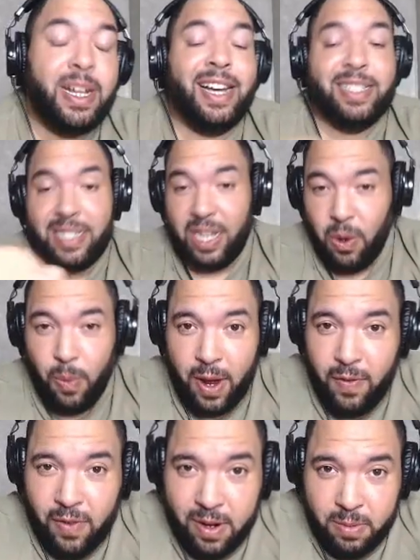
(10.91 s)
I stay away
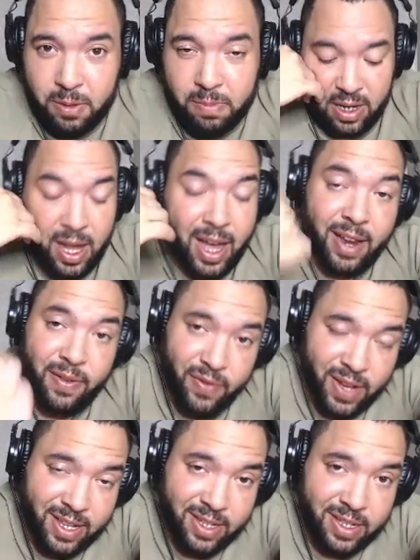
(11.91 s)
from them. I
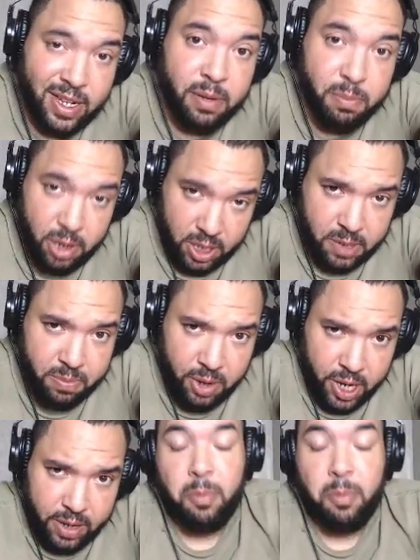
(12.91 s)
invest in bug spray.